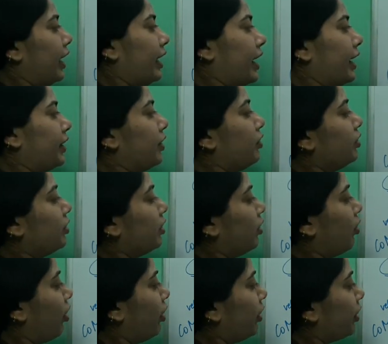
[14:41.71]
I
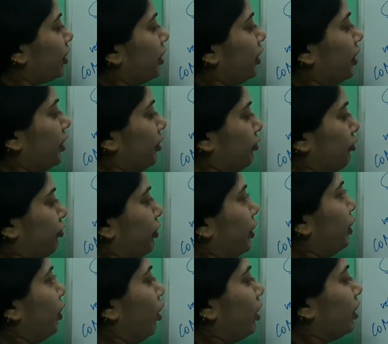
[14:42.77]
got V
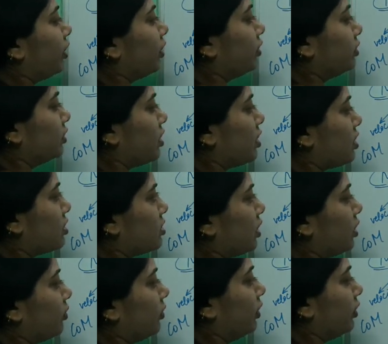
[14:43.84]
dot is
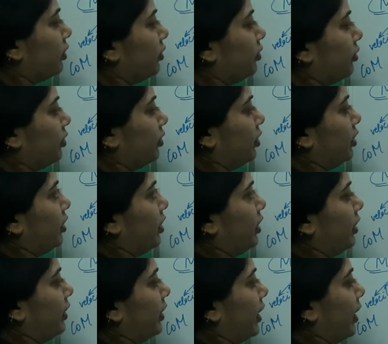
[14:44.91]
equal to
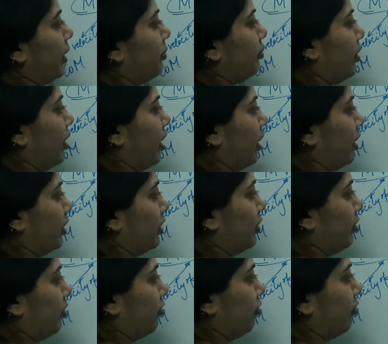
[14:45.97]
mi
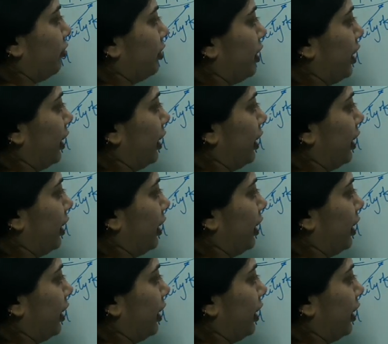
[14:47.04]
vi